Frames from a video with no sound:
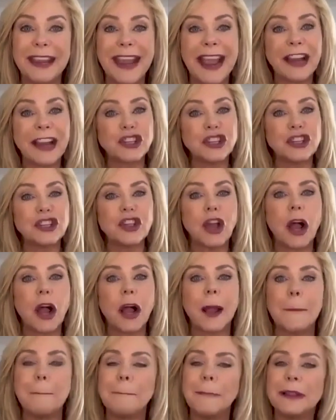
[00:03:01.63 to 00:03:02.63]
he actually saw
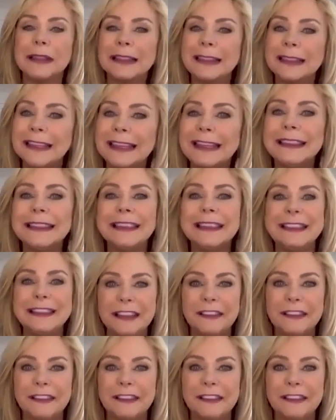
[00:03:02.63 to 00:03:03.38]
a completely